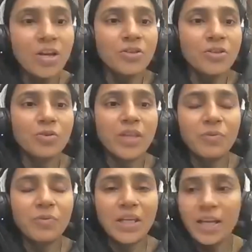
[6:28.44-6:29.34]
so
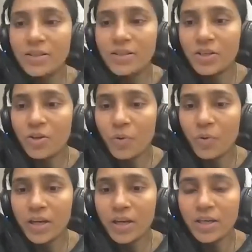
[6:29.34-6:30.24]
that we can answer your
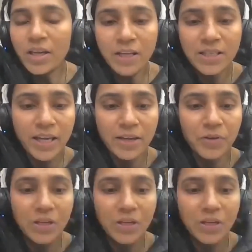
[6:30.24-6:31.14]
query once I
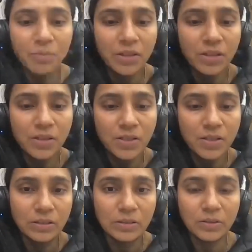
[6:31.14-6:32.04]
finish up with
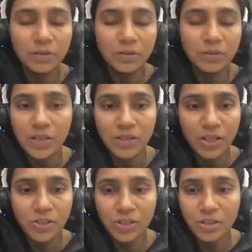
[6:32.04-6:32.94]
this
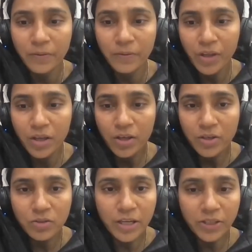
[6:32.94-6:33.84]
presentation.
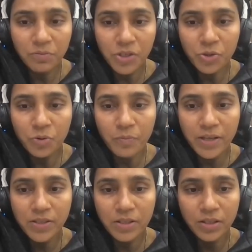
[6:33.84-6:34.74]
So let me show
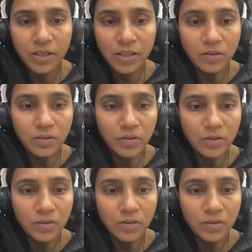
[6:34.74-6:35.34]
my screen.